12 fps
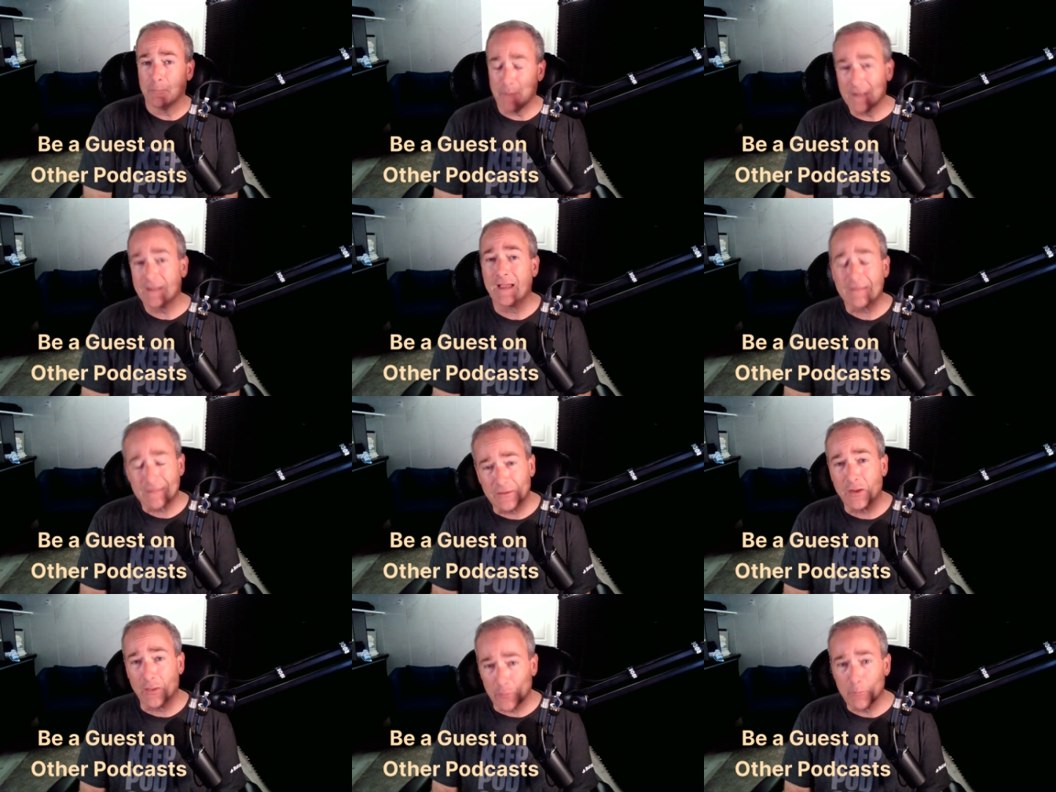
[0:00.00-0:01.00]
Be a guest
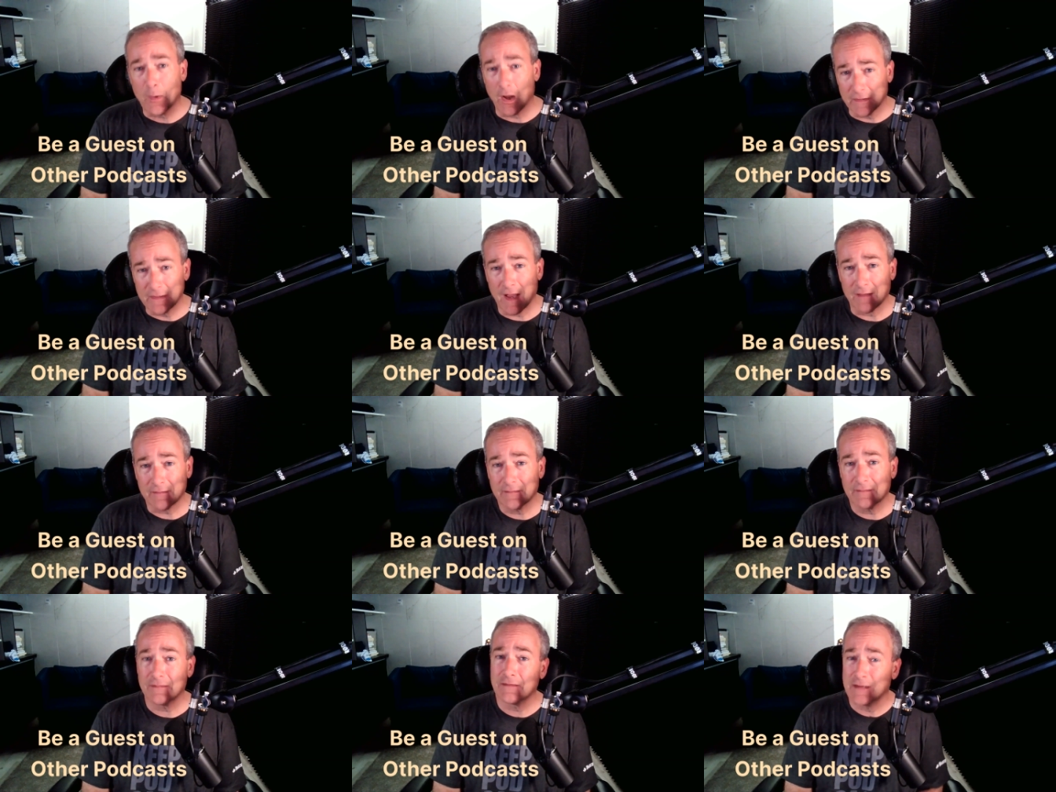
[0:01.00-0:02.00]
on other
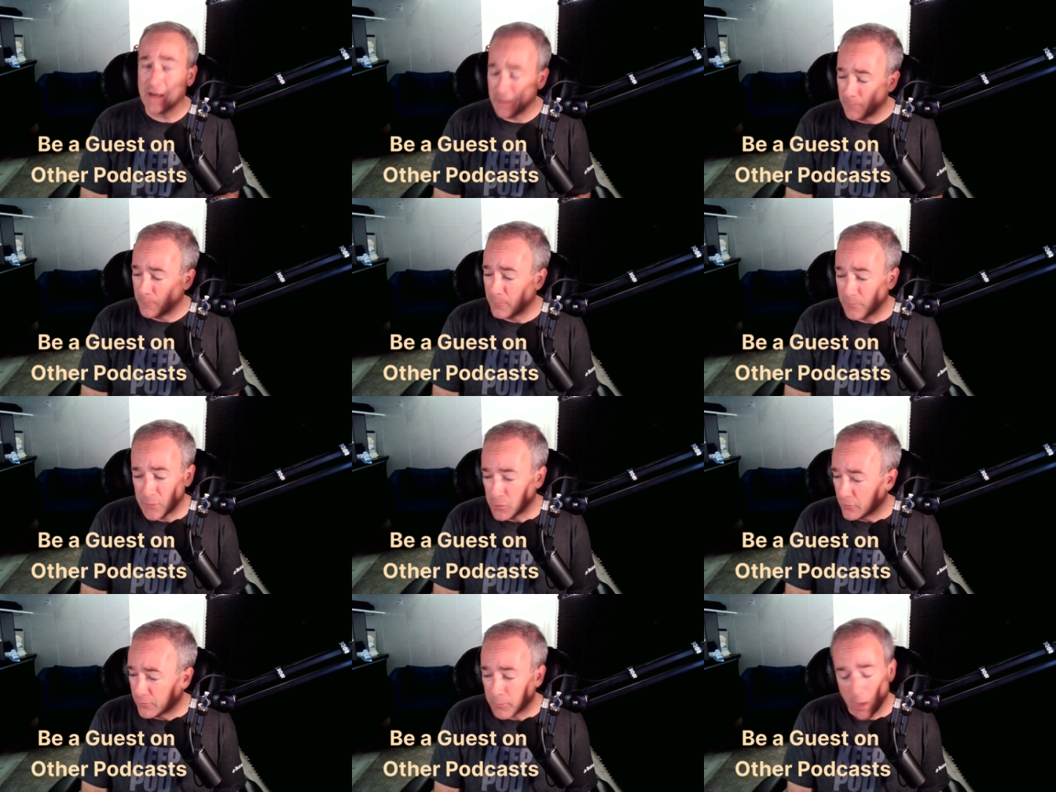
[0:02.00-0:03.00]
podcasts. Um,
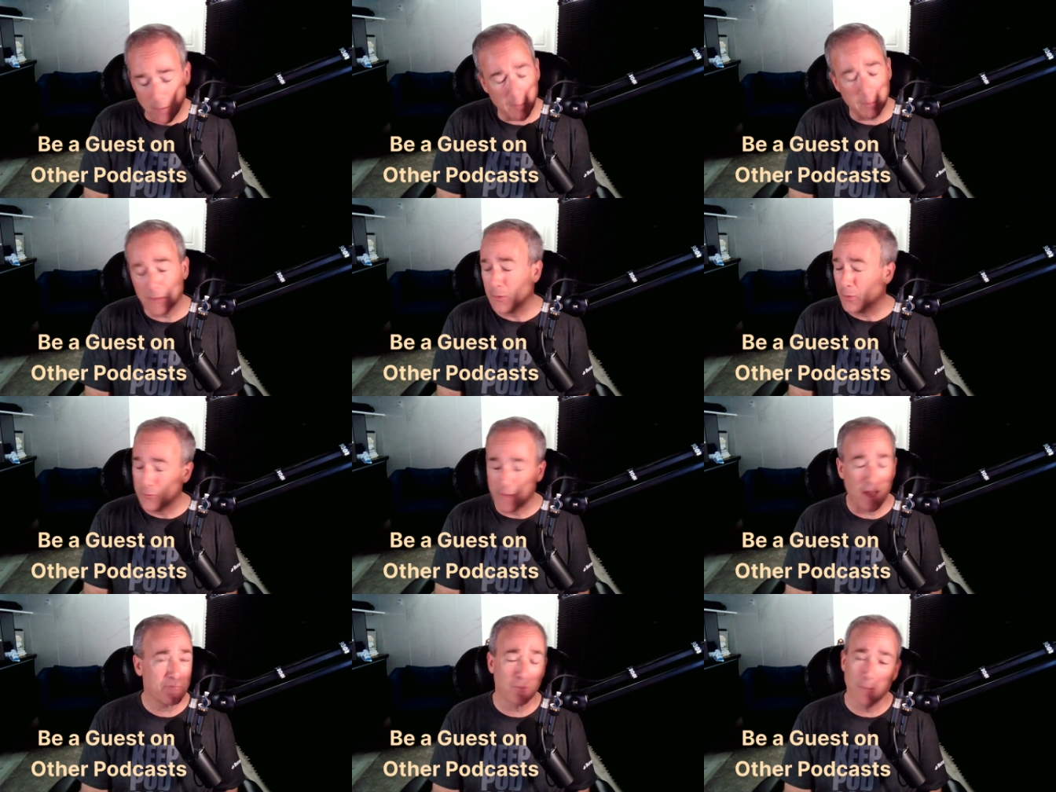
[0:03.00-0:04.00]
you've probably heard
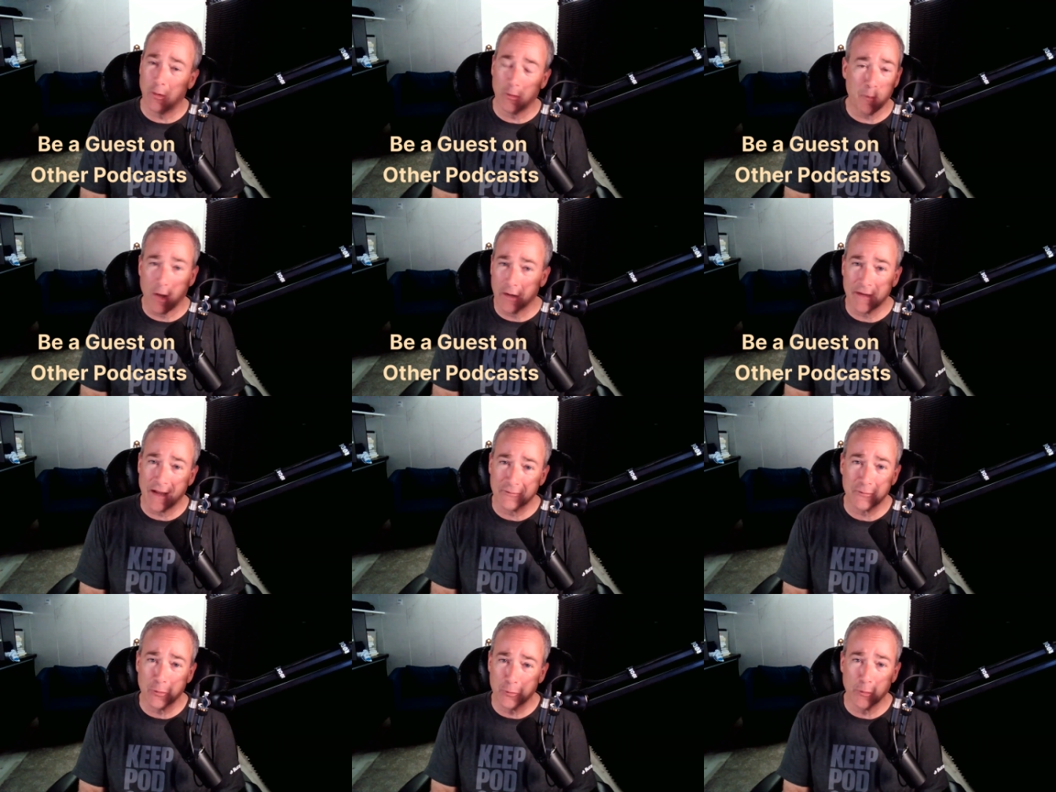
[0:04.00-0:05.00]
that from all the
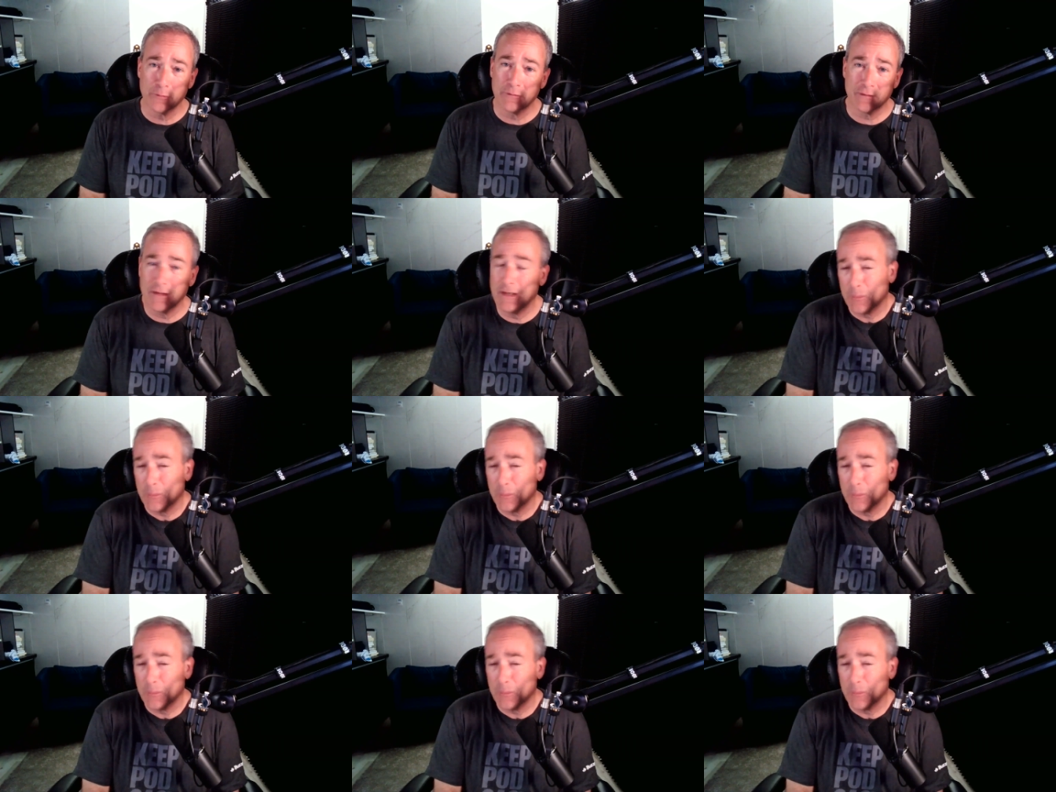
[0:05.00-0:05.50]
podcast gurus.